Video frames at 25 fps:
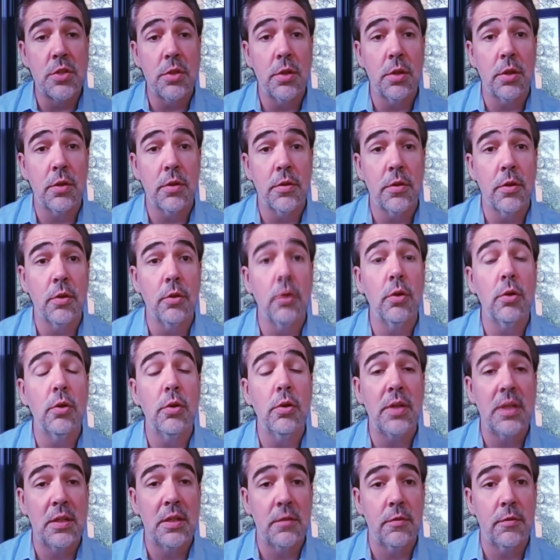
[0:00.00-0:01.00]
took the
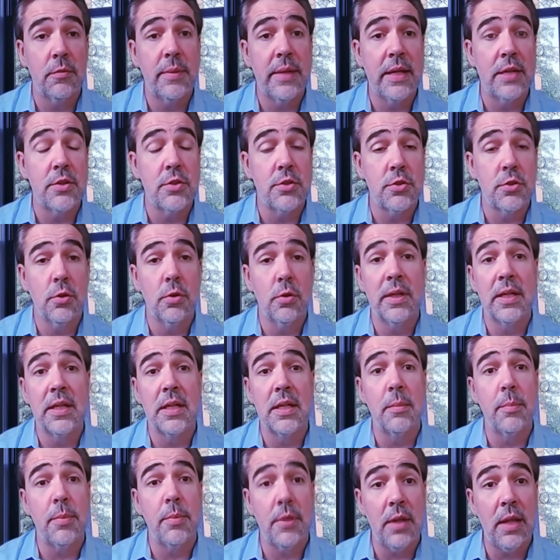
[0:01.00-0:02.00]
learning from that story and
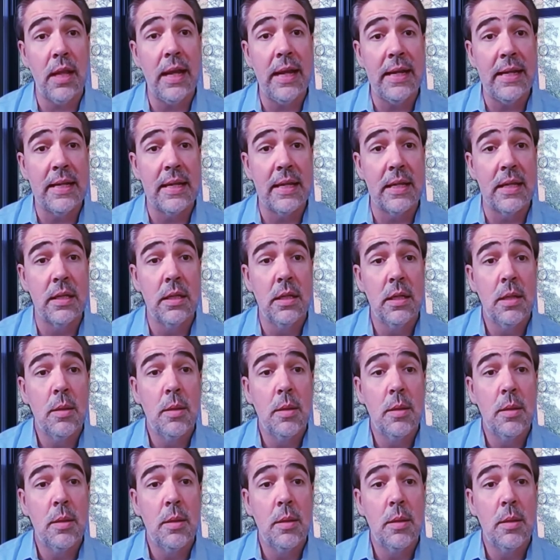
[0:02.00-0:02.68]
applied it